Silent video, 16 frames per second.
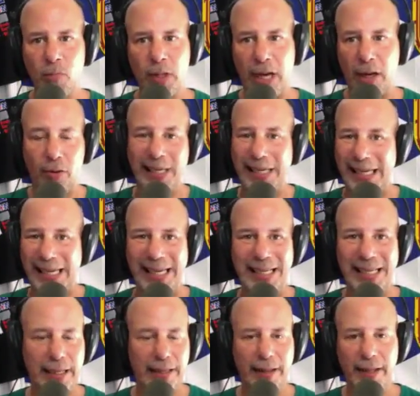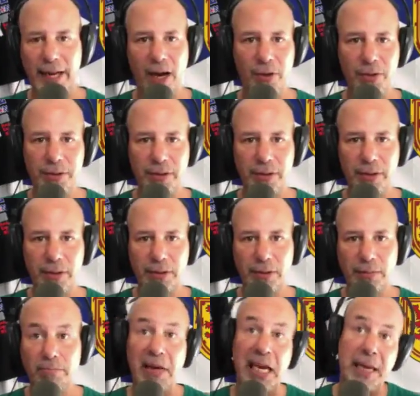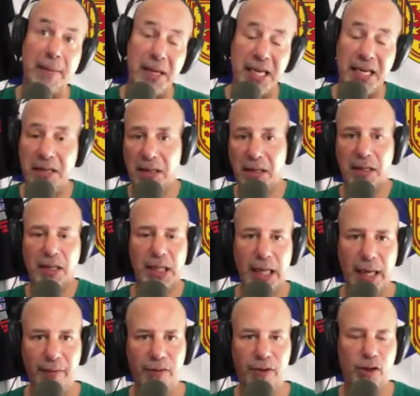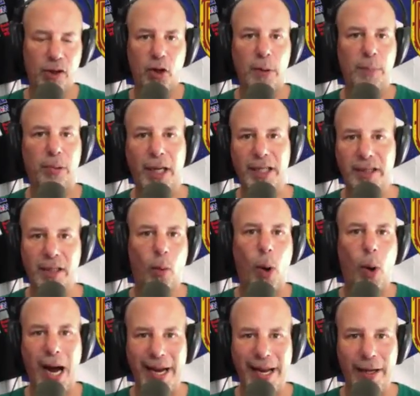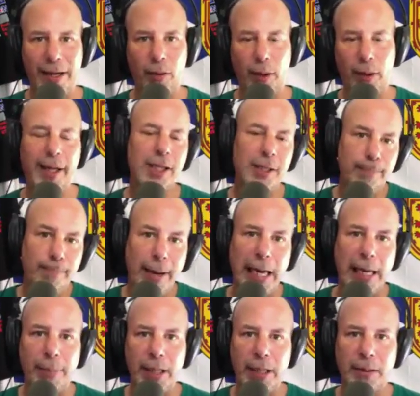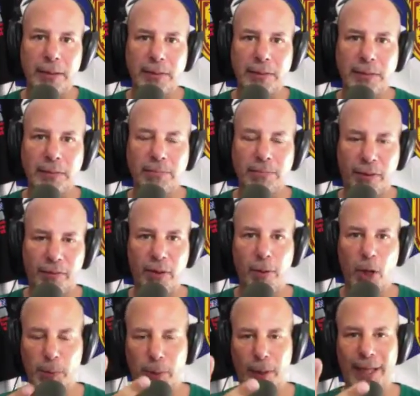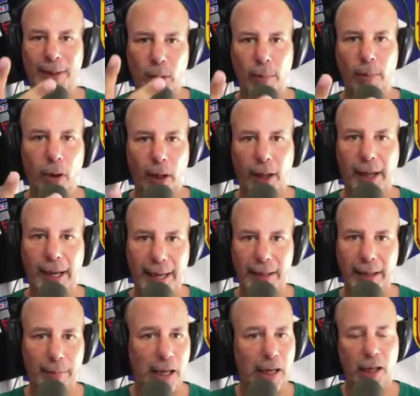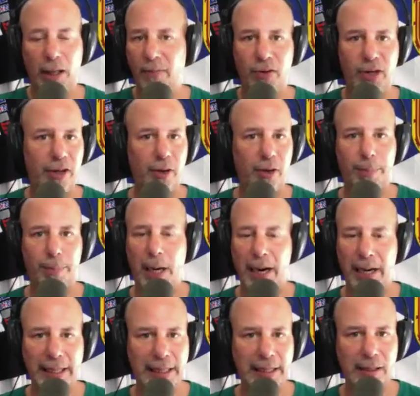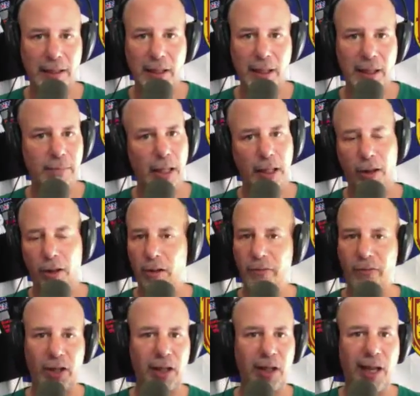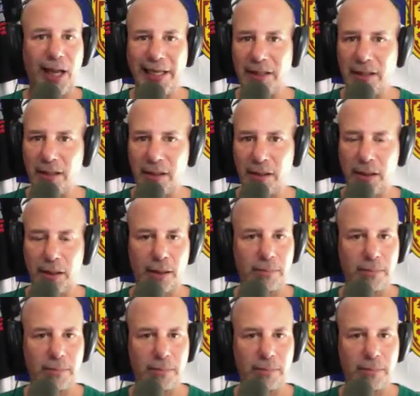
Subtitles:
I don't need anything else. Maybe if there's a good price in a wide-angle lens, maybe. But for the most part, that's what I'm looking at. I'm not looking for another body. I'm not looking for lights.